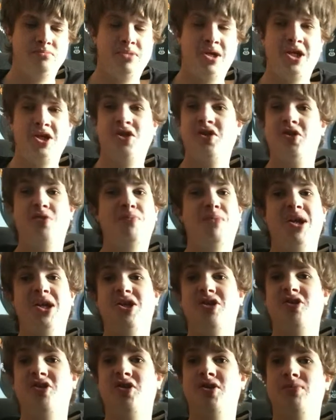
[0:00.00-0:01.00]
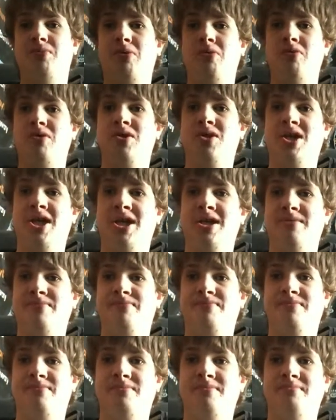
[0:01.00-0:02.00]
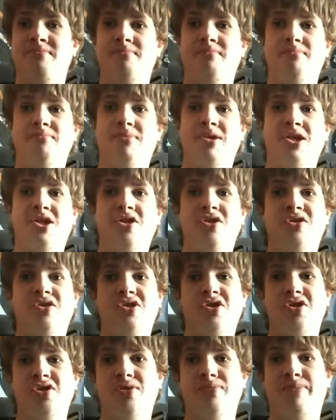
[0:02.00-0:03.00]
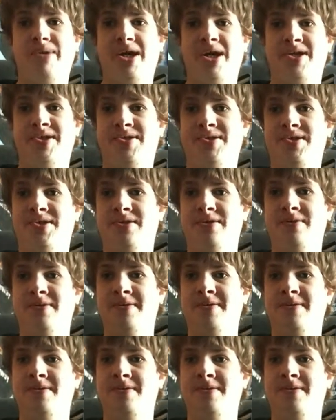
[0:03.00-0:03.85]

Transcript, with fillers: Make sure, make sure you support your team. Make sure you do your best.